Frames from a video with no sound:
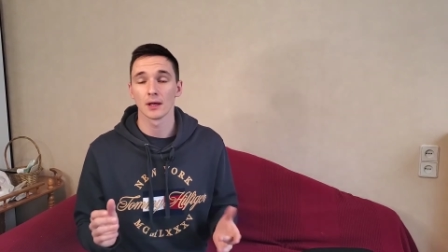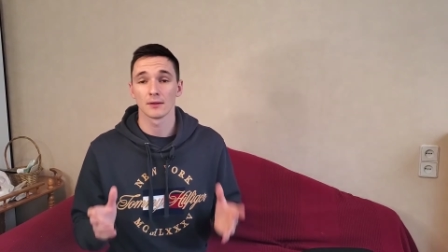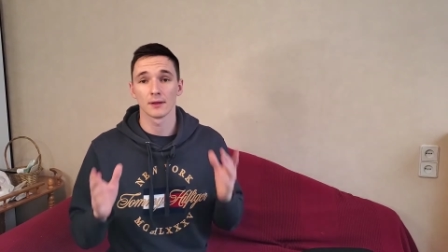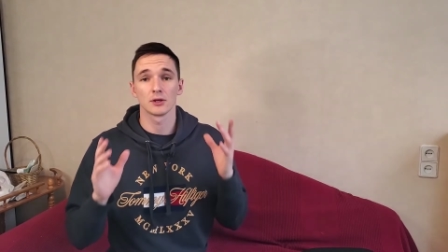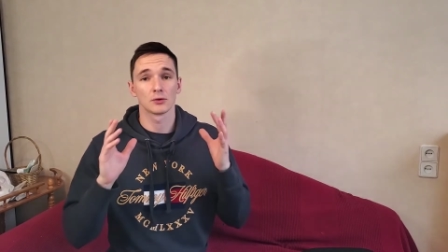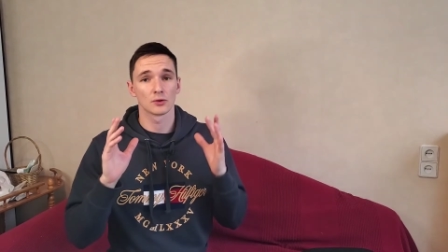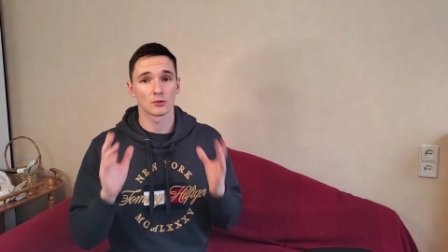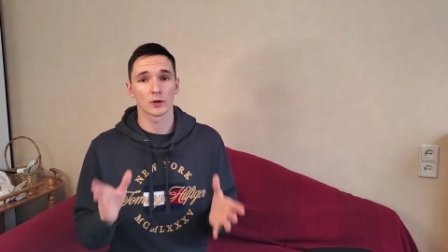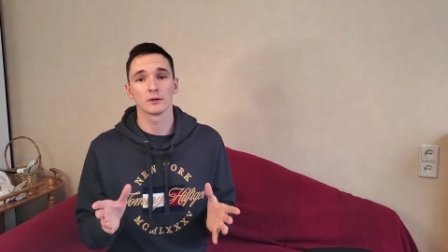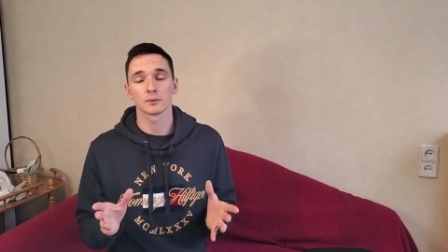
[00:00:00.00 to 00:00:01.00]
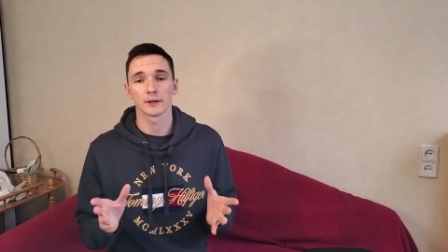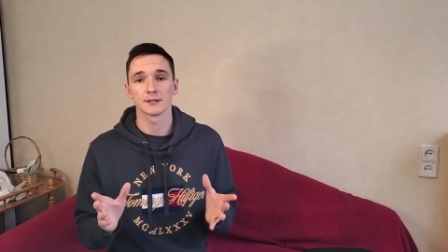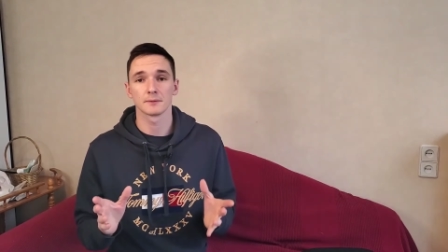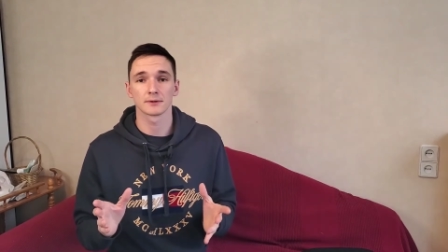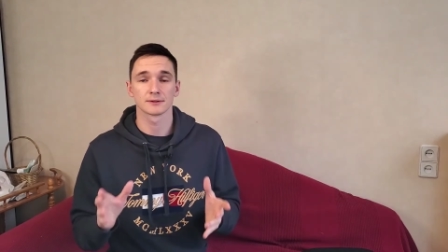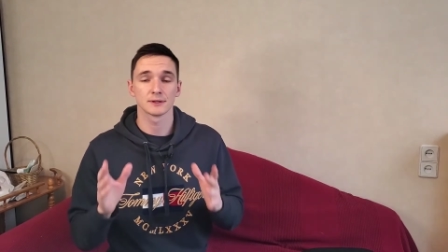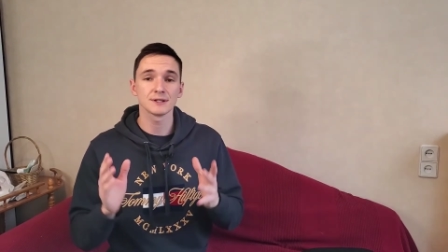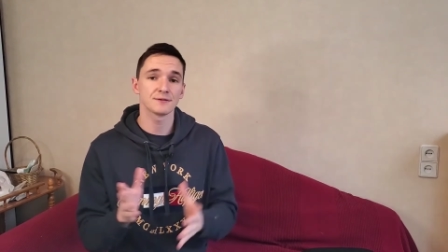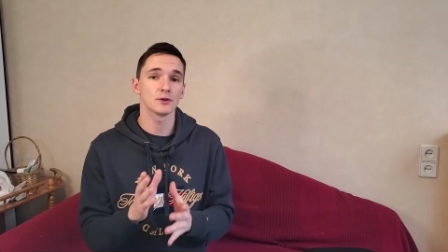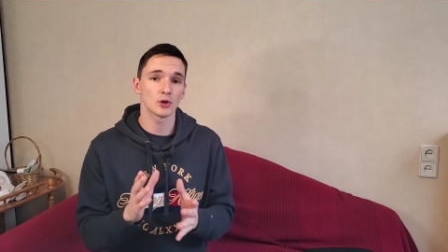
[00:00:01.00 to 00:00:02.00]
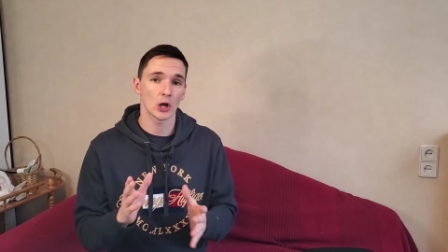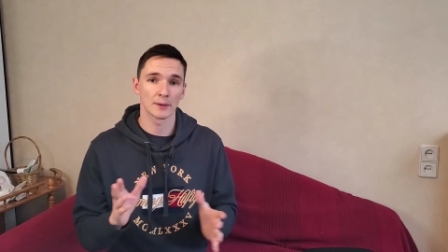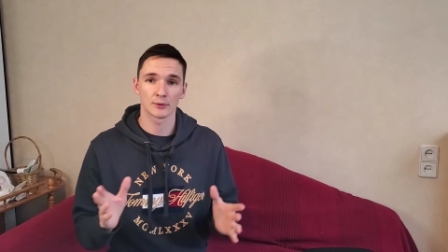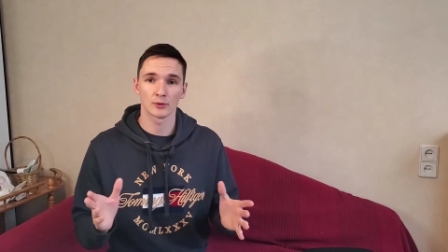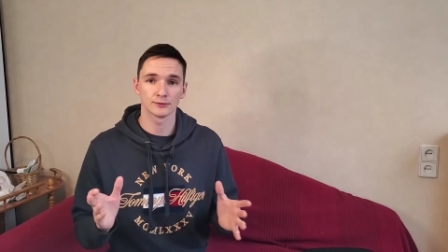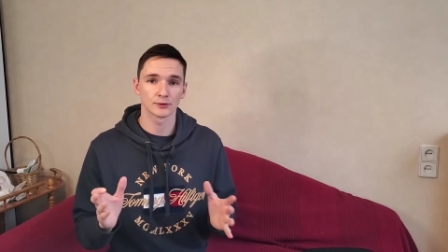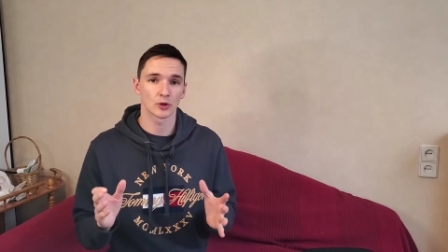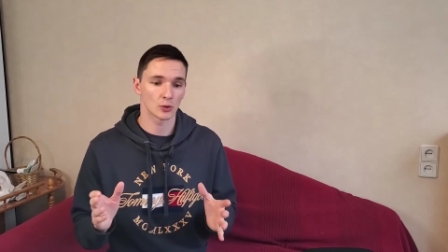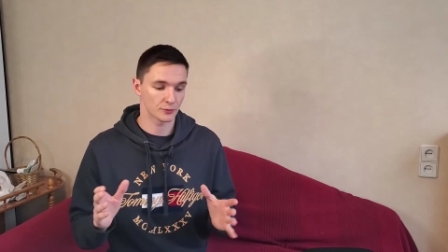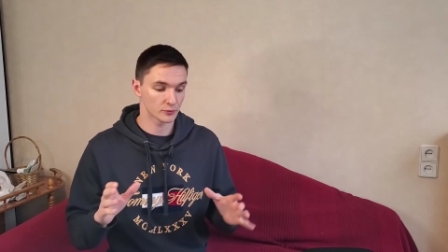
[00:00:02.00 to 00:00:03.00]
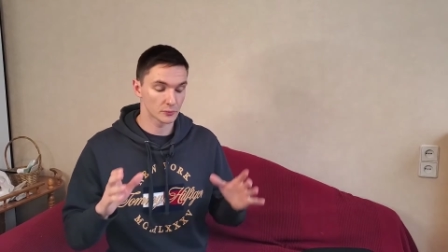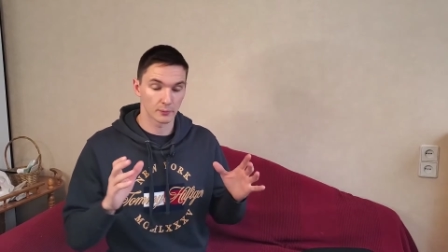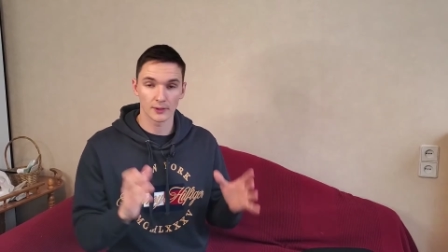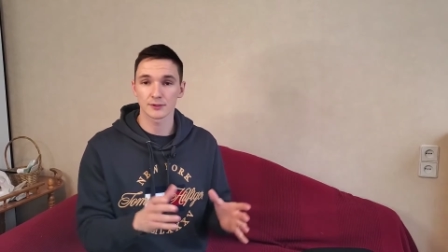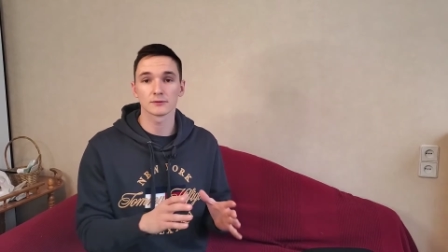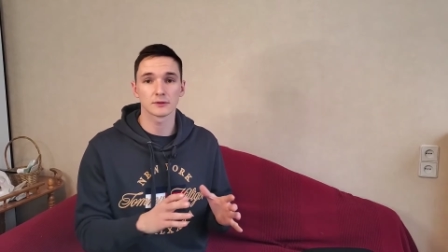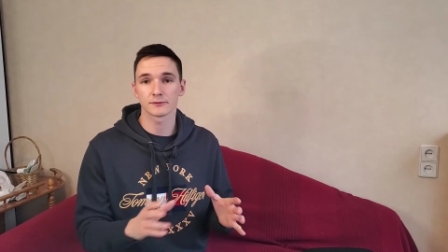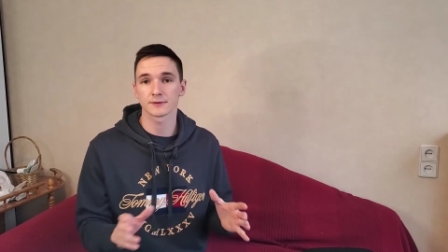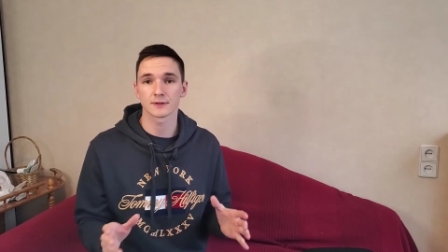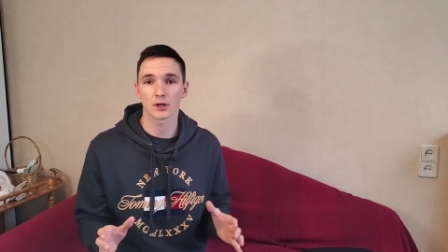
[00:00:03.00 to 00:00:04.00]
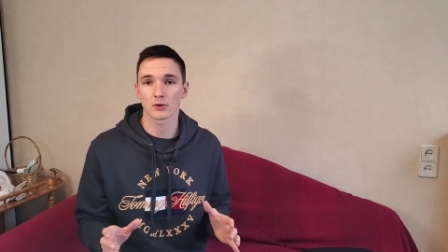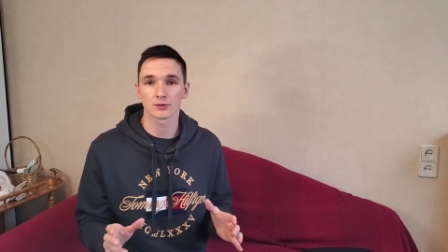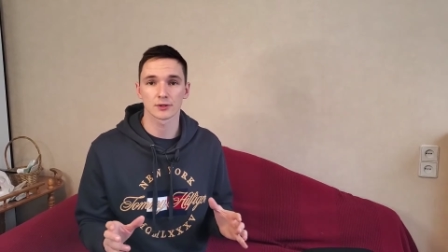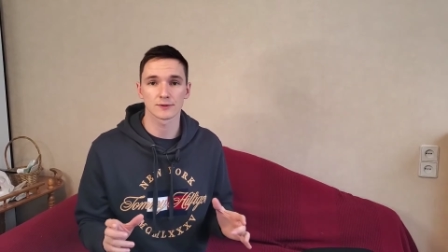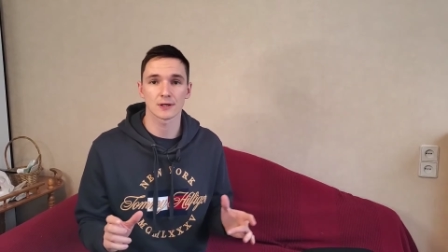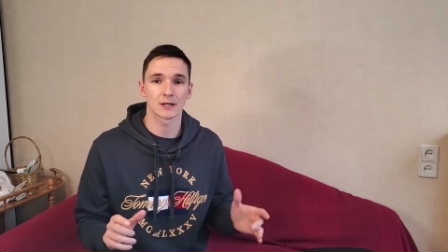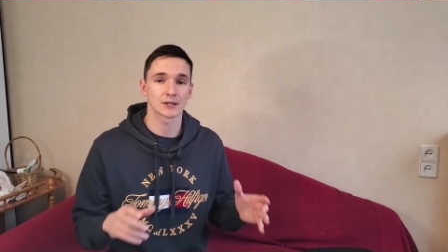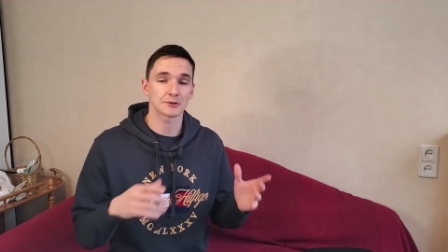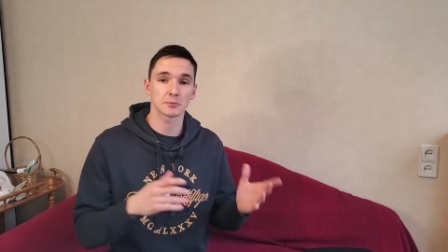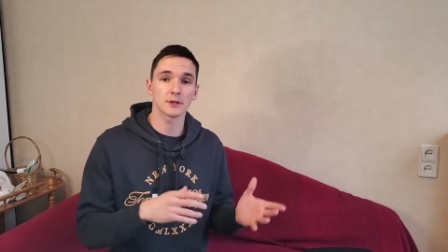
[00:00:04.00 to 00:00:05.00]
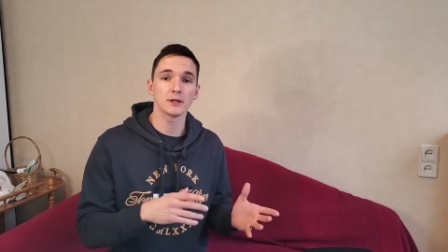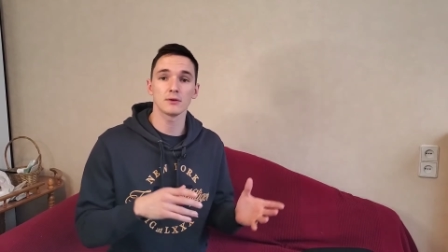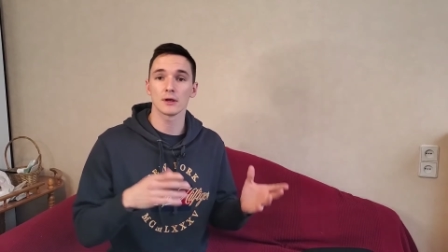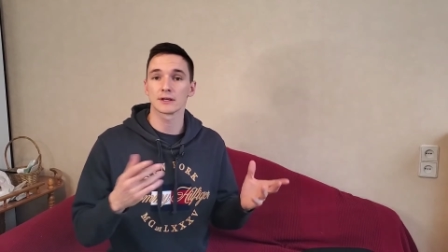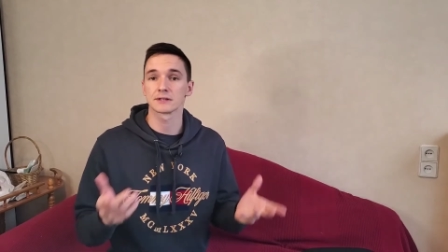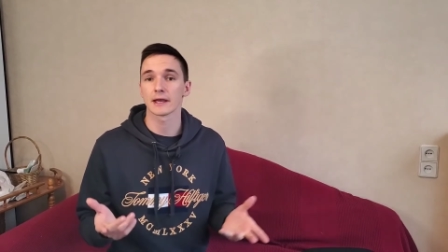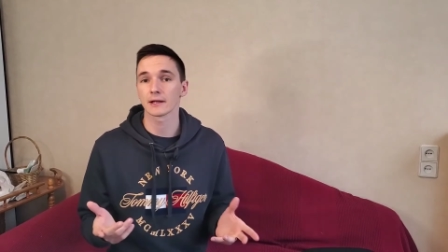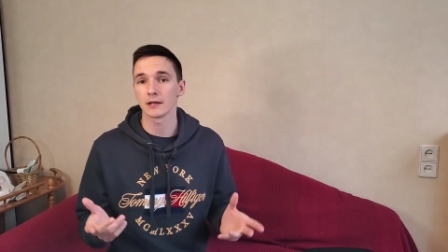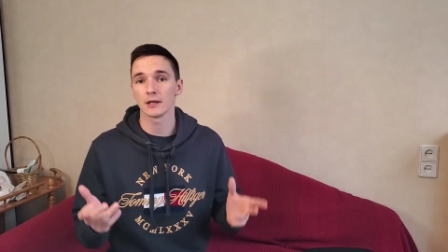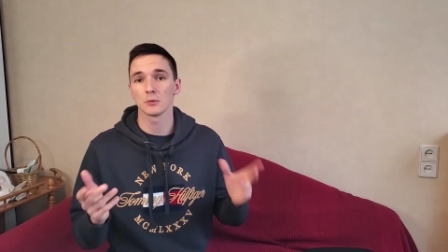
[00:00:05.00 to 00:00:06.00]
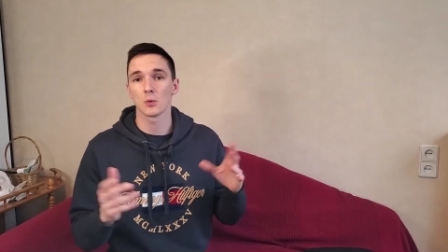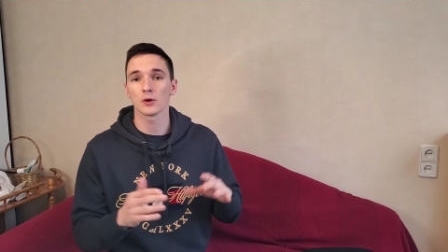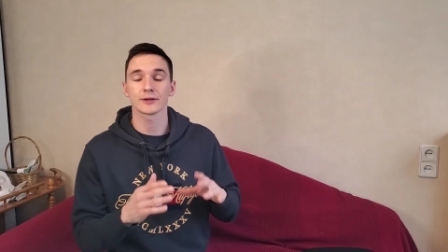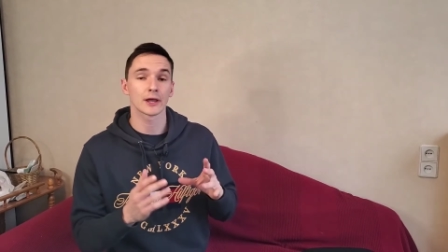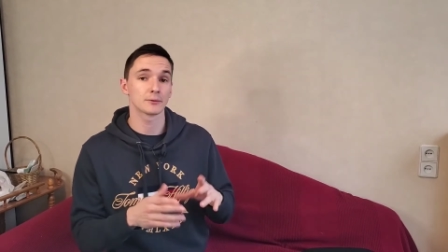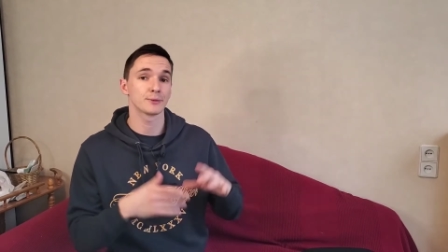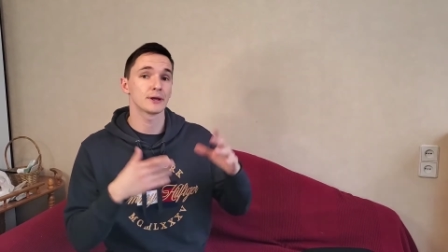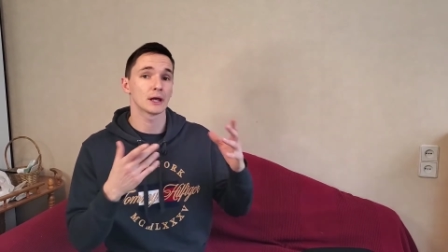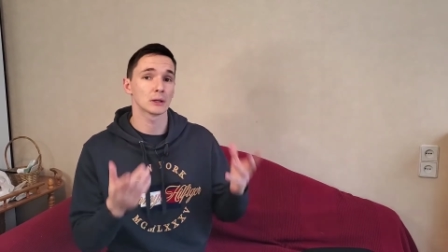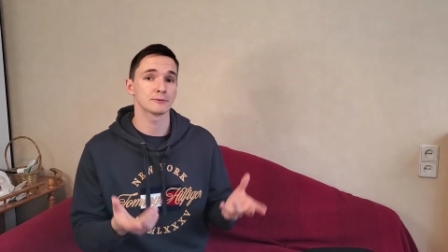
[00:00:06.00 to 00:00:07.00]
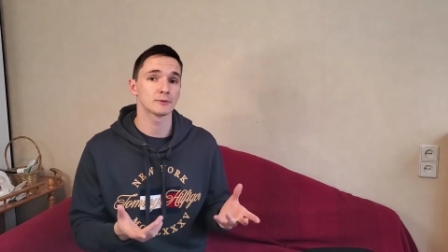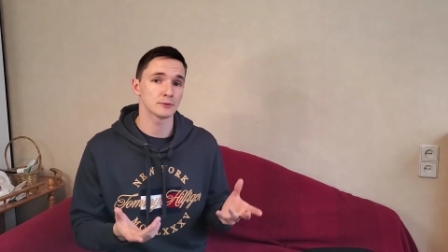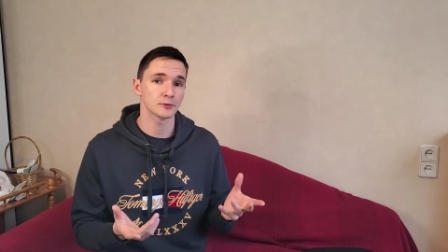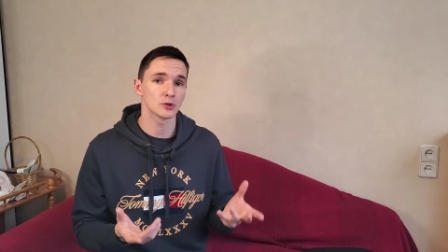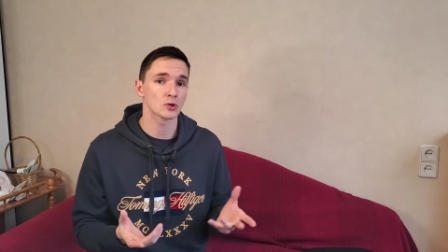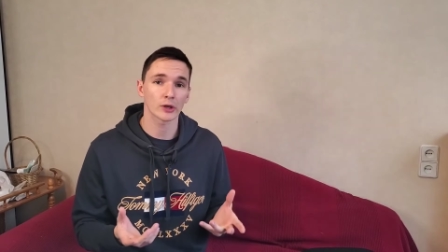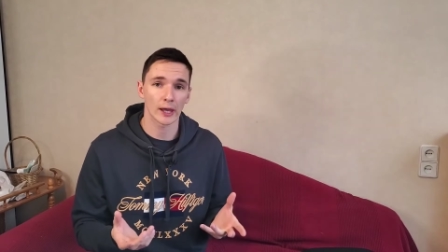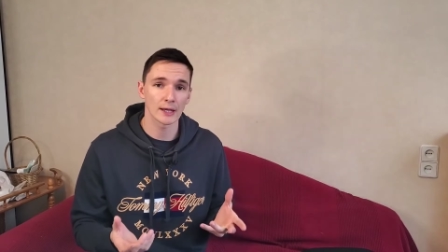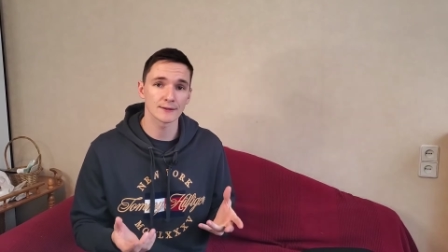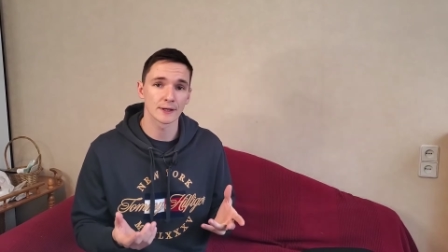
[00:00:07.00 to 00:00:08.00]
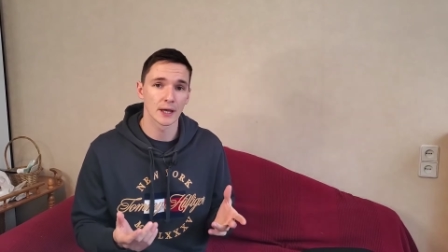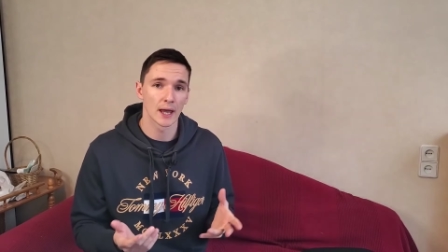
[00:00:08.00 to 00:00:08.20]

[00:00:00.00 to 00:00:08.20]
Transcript: then you're in the right place because in this video, I'm going to go through a bunch of different seat cushions and explain you exactly what can be helpful for your case